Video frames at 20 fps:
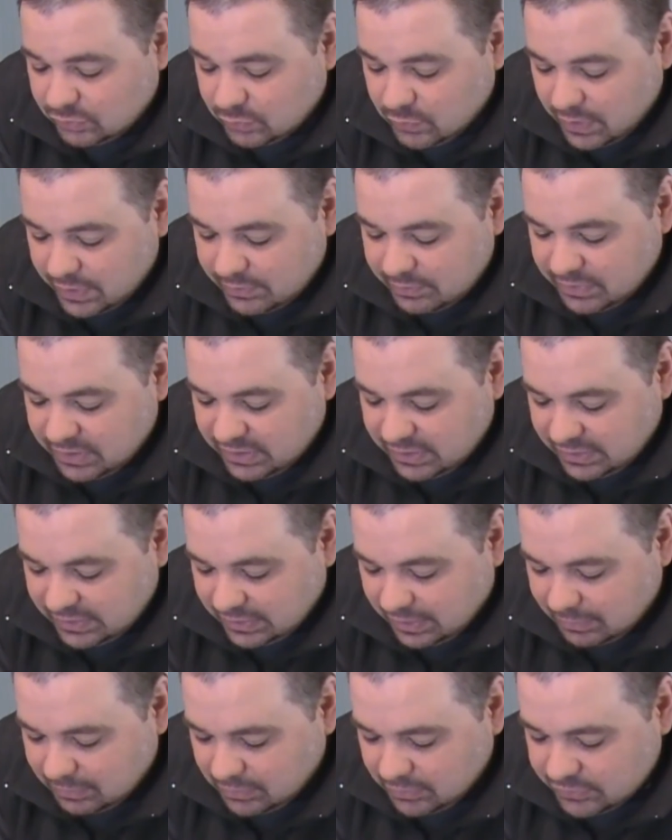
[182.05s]
want to be
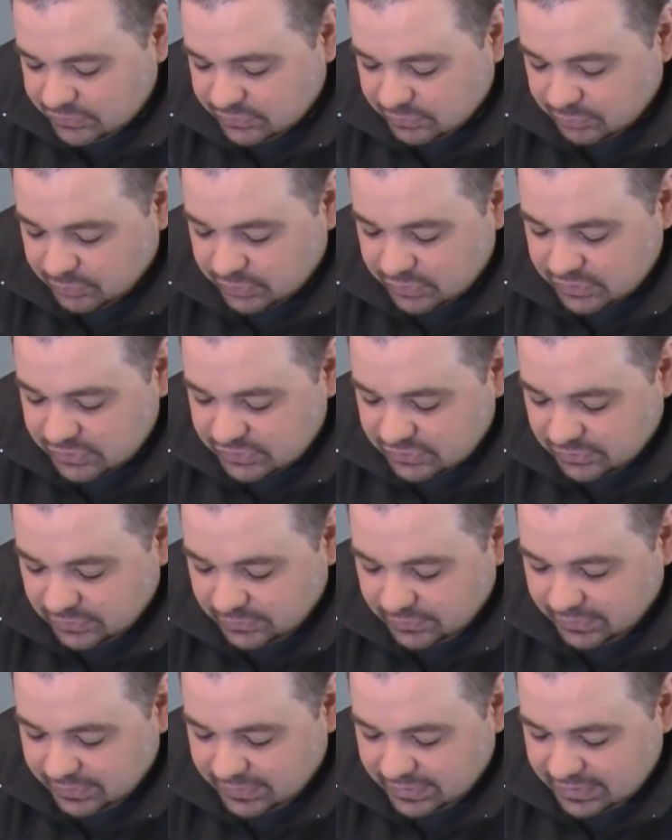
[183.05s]
up close and
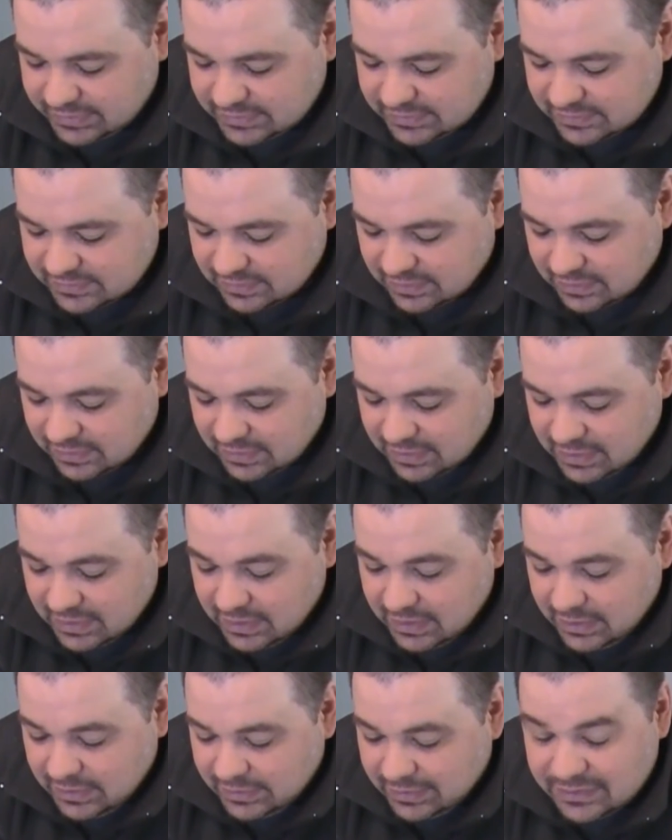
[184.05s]
personal, and that's
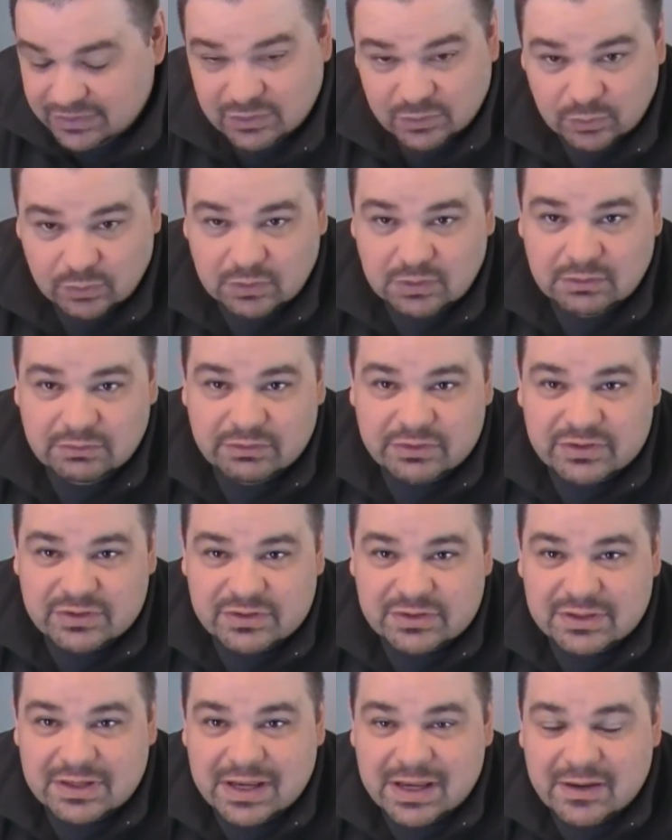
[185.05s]
cool. This
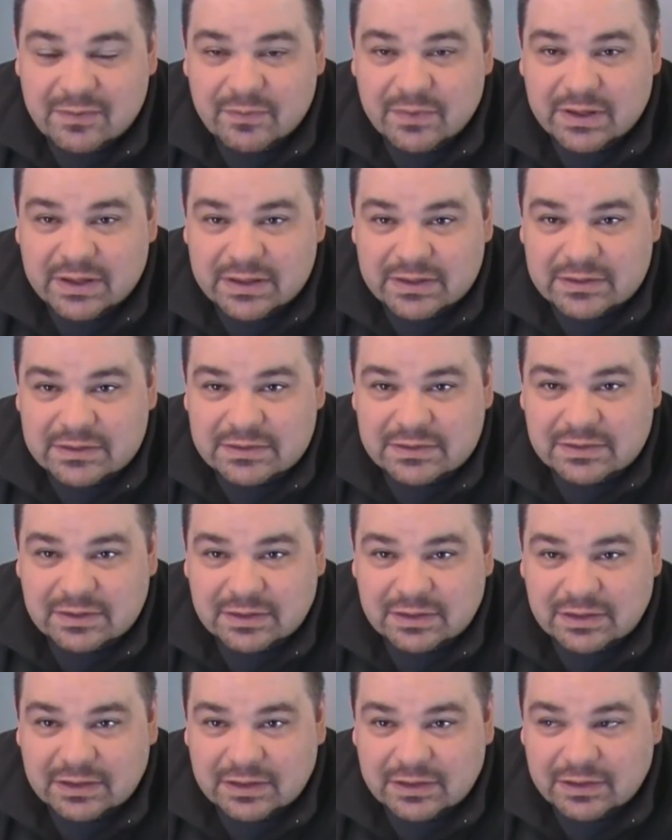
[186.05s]
is a game that's
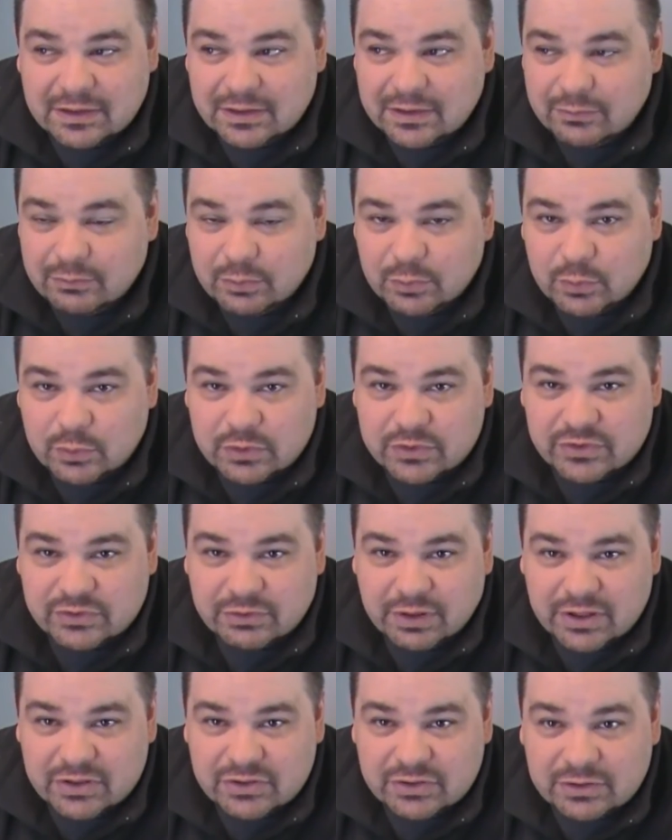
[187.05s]
rewards
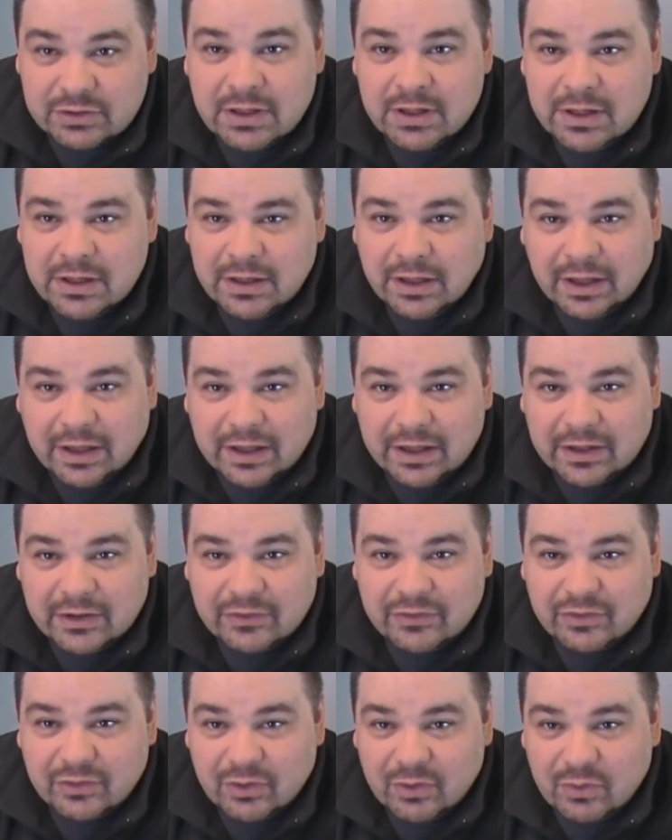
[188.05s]
aggression,
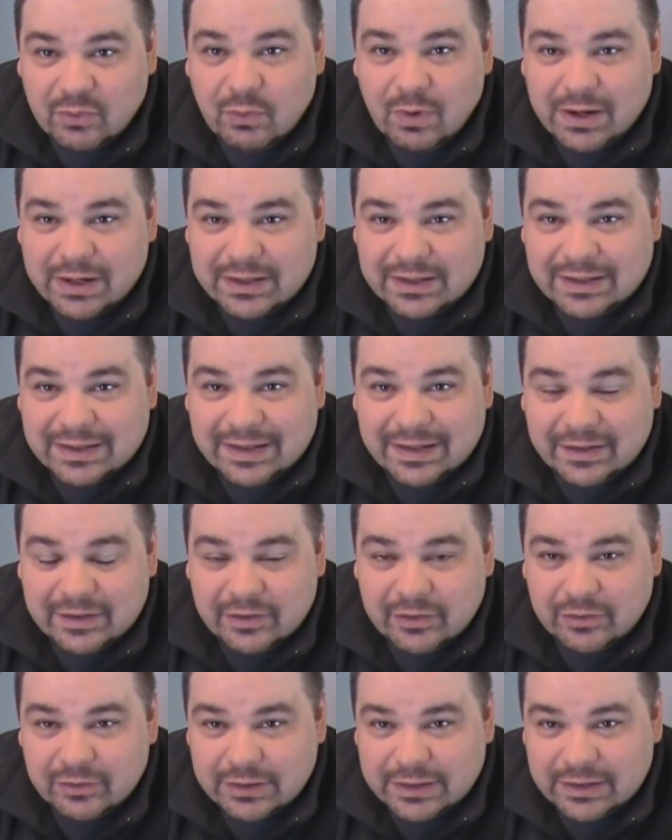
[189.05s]
and so wanting to get
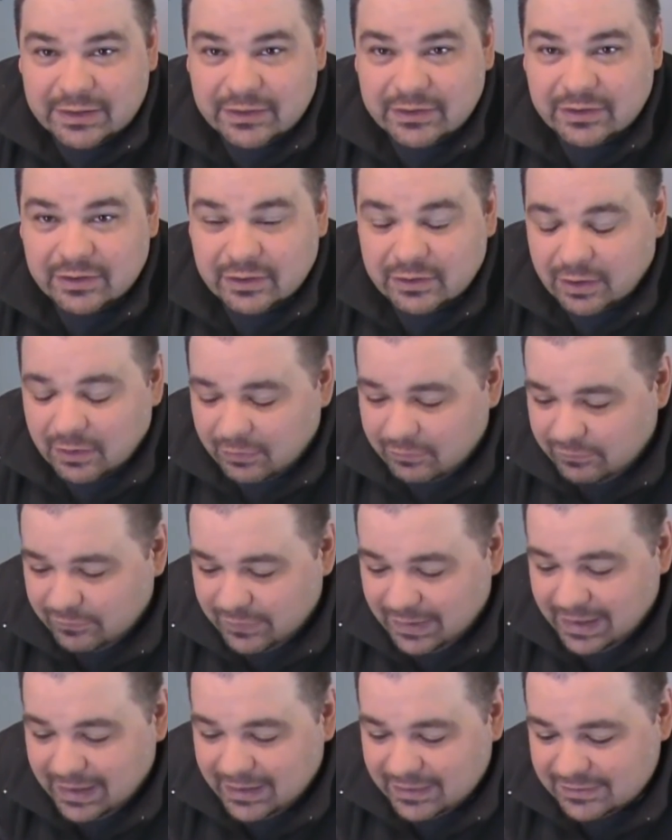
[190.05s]
her in there
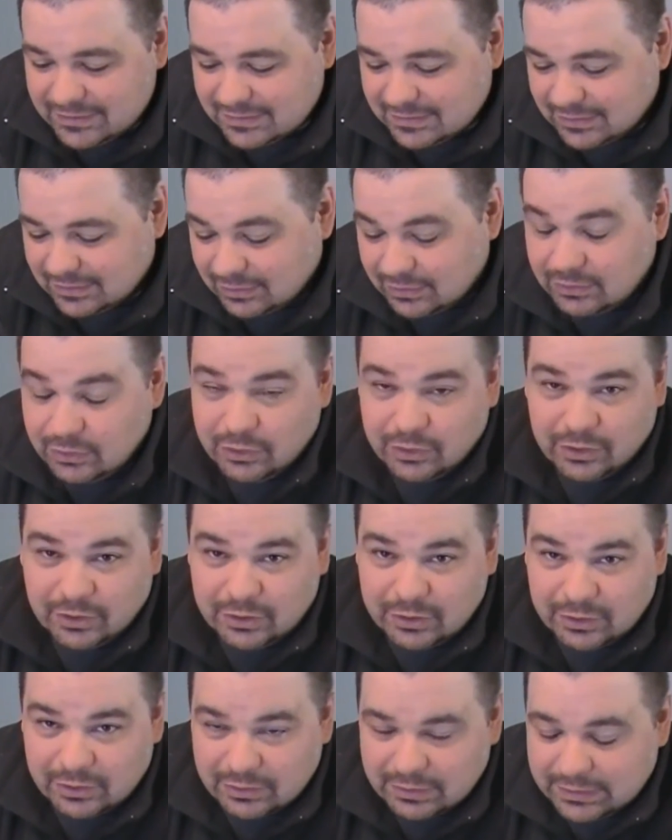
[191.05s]
fast,
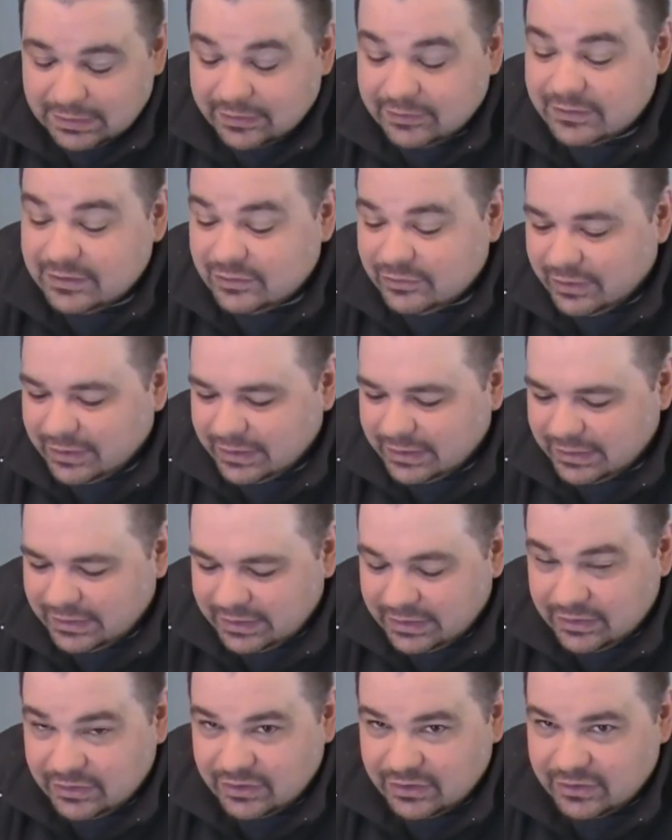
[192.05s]
get the dragon
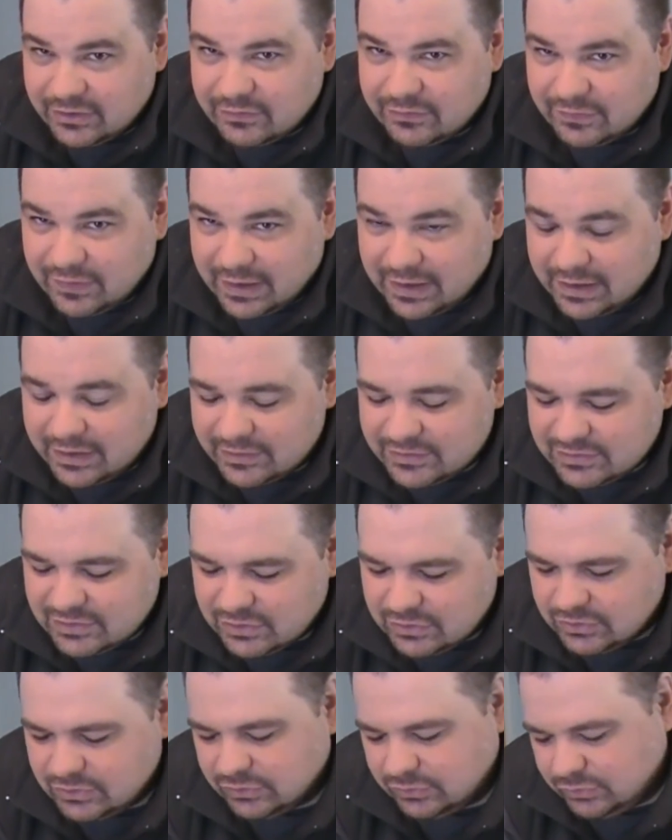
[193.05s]
in there
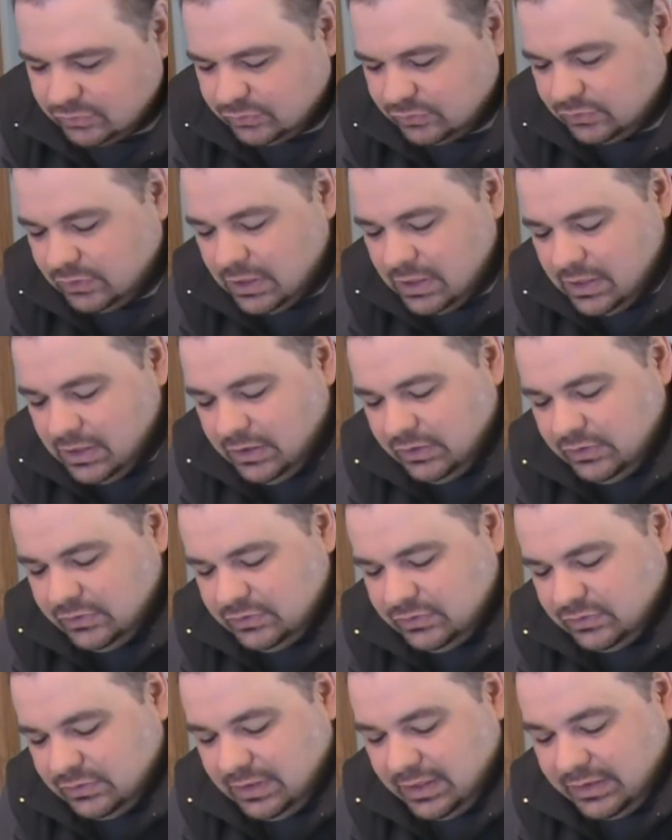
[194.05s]
fast to
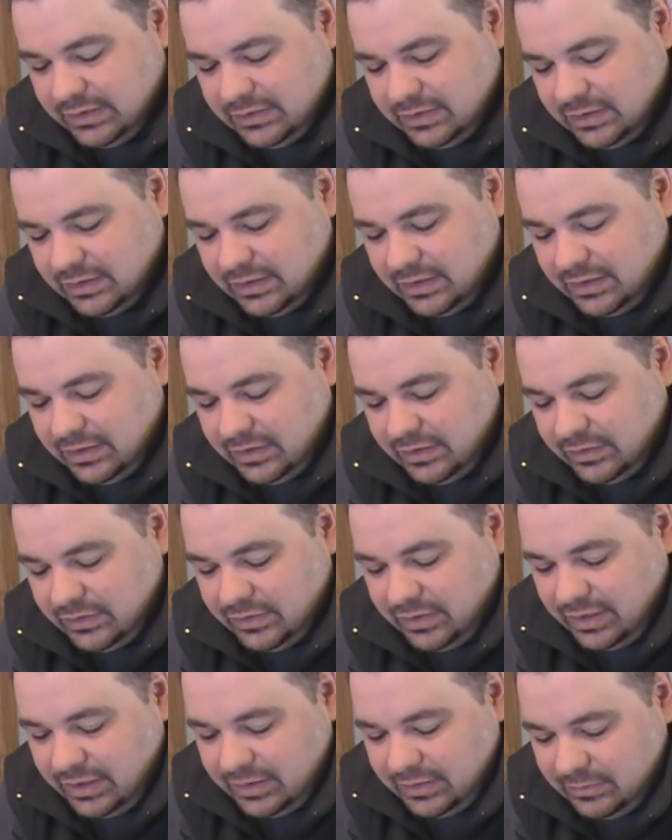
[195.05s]
get
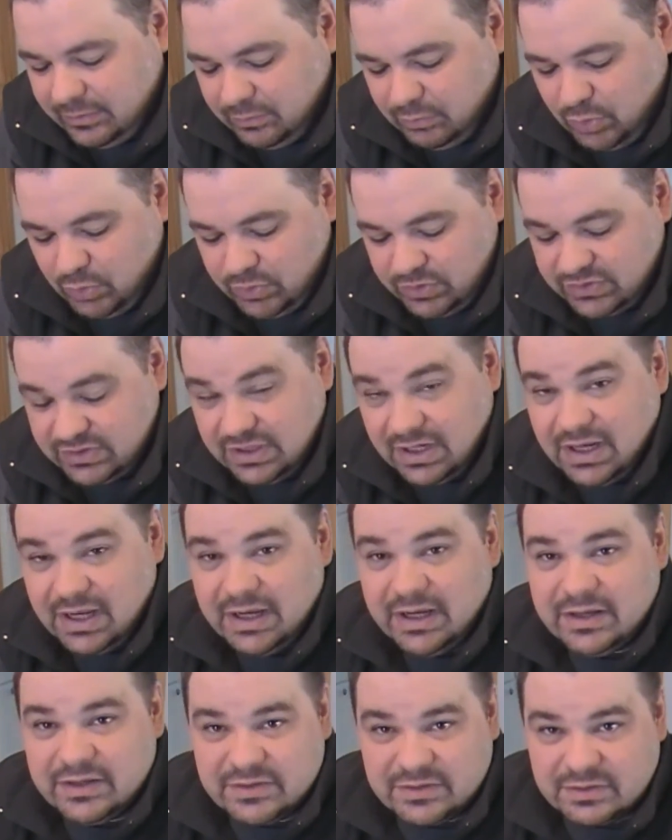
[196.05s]
that bonus
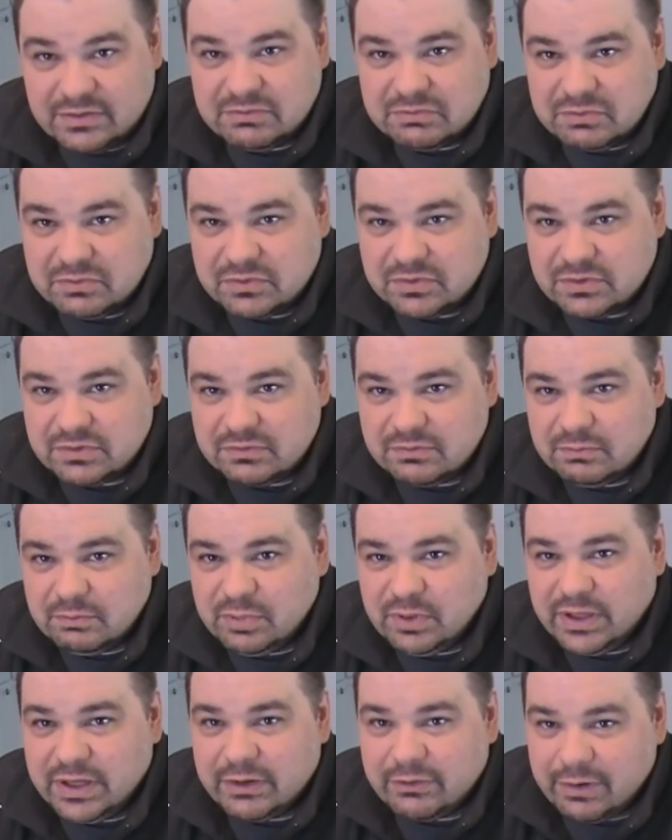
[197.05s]
die is
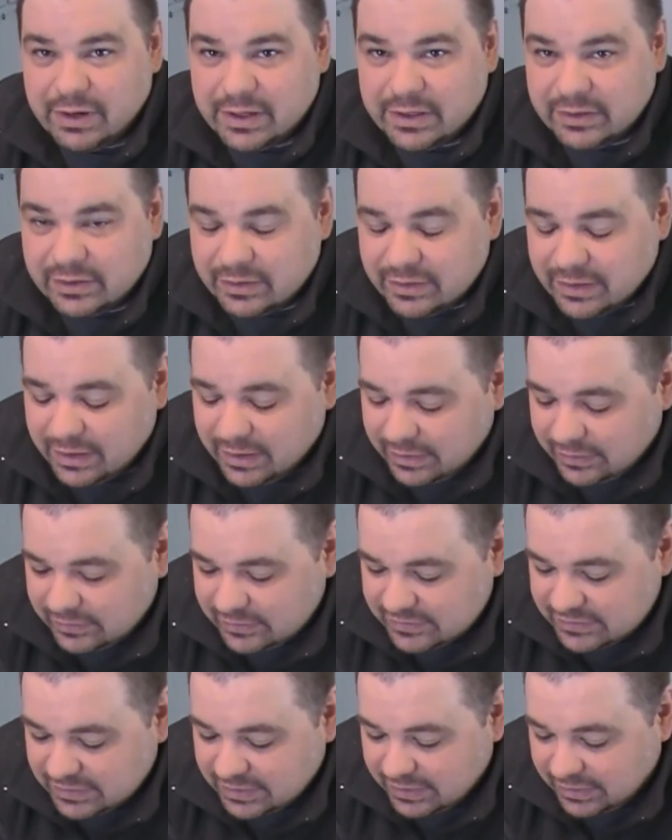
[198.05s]
playing right into that
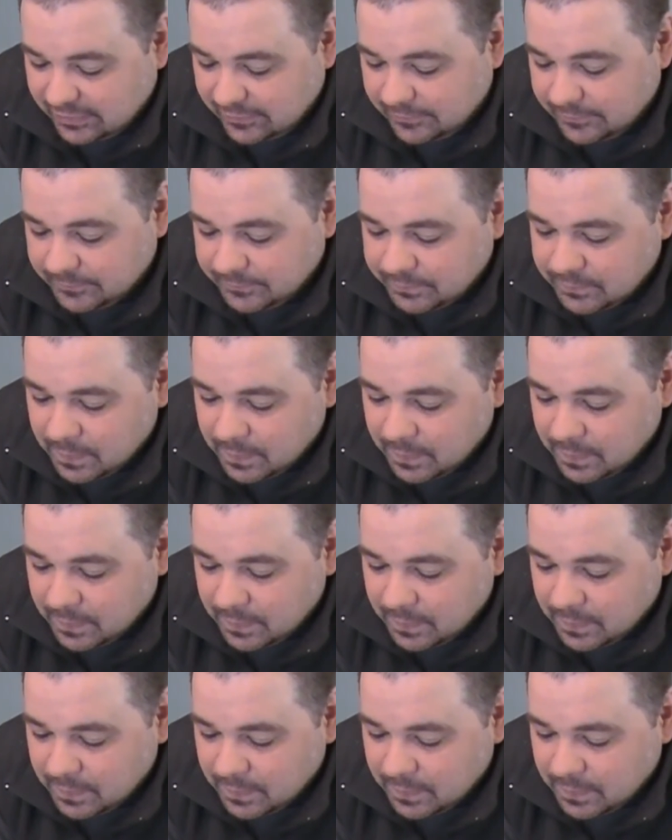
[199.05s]
design.